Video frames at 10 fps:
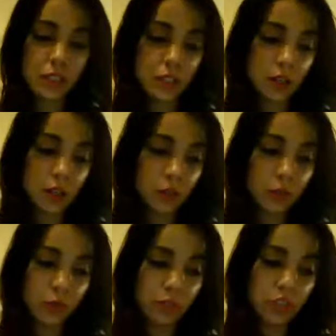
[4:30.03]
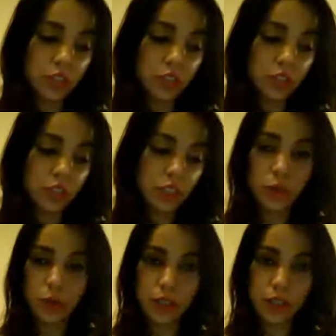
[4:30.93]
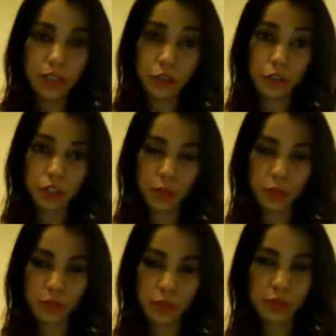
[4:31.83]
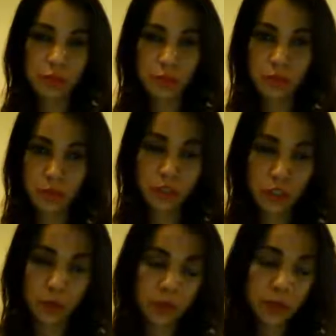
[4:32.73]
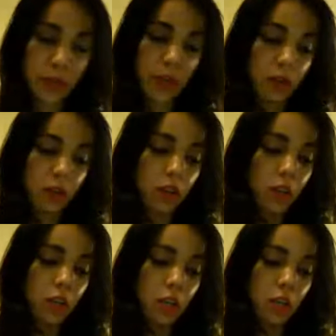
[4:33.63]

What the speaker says: So to continue on until she jumps back on.